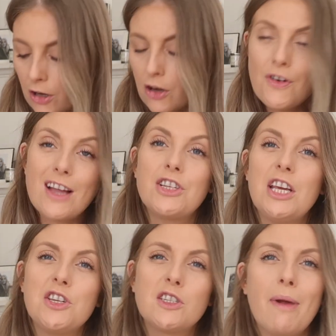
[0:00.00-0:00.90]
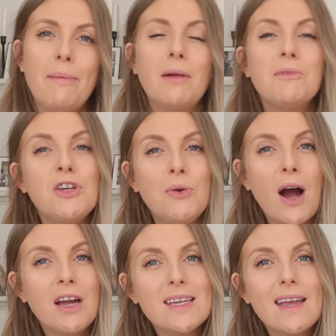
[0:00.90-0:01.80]
Congratulations to baby number two.
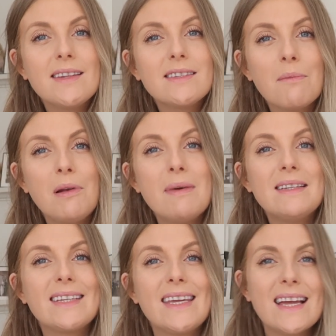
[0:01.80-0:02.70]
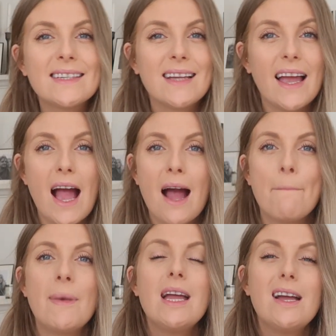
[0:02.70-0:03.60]
Are you taking supplements? Yes, I am.